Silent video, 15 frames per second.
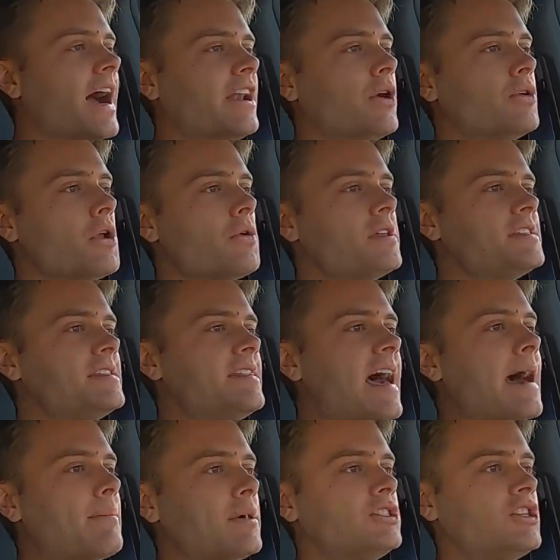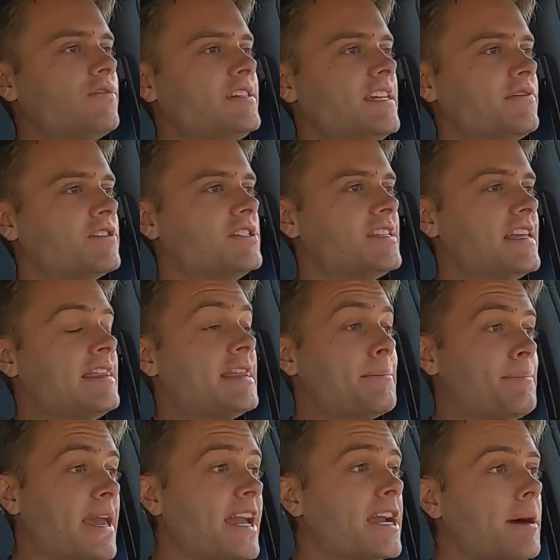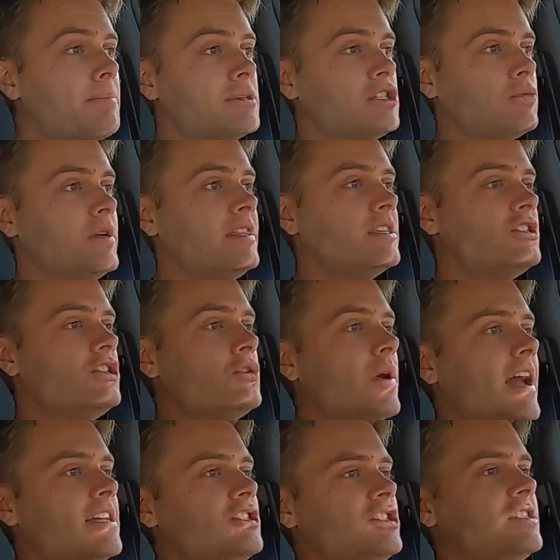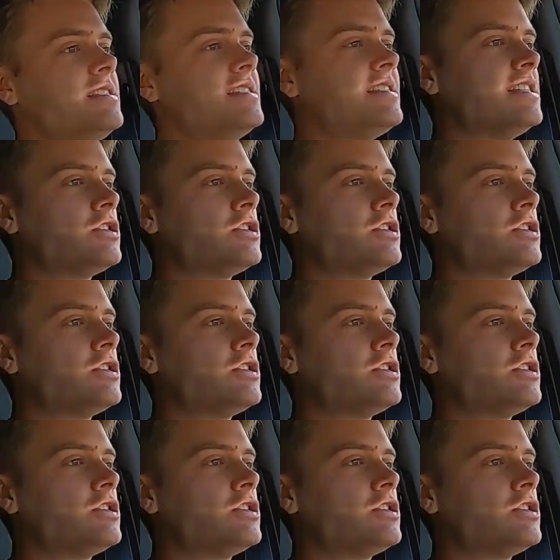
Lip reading: I don't notice that much of a difference in the pickup between the two engines.